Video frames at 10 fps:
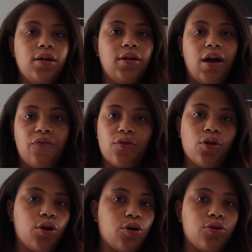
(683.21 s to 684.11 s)
Not for
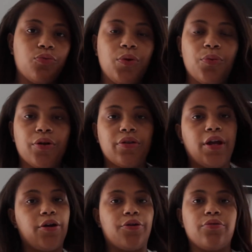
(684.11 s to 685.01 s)
long, we weren't
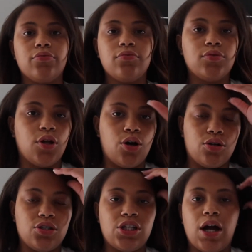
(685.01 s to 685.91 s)
there
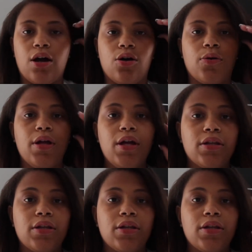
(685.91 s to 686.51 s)
long, child.